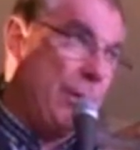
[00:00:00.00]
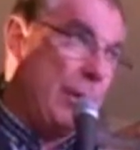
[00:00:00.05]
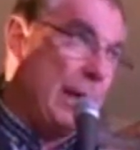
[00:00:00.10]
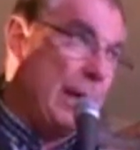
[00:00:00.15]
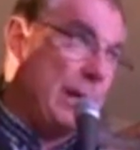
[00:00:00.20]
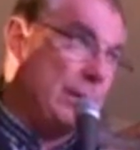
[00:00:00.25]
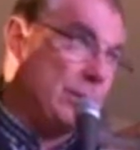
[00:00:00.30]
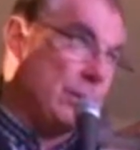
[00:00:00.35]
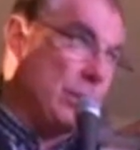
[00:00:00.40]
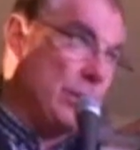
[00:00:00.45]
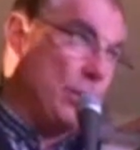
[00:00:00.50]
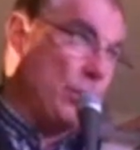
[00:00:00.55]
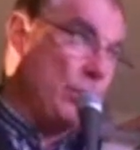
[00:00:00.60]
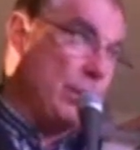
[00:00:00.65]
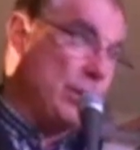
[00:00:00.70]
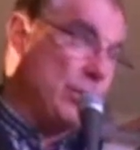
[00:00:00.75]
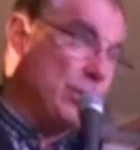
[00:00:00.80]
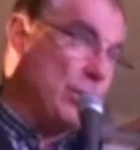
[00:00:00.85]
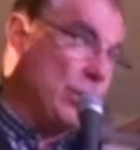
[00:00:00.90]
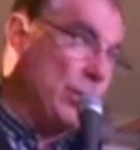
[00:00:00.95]
they asked the
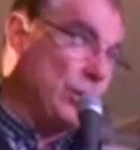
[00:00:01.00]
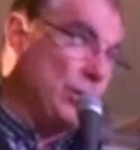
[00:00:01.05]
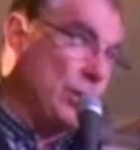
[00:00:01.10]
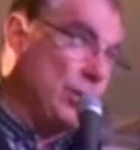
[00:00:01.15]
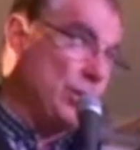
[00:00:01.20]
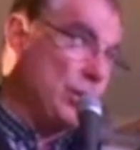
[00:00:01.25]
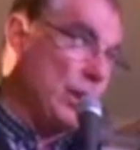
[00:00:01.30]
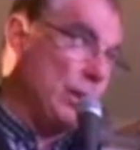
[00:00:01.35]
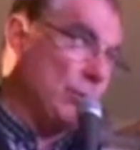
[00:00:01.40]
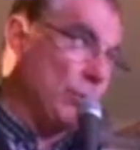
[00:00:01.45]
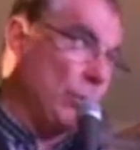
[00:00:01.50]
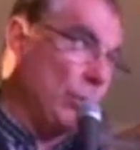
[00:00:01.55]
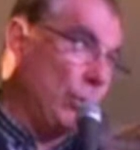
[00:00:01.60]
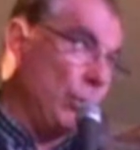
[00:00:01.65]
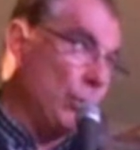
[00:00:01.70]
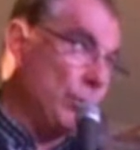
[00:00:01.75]
US Surgeon General,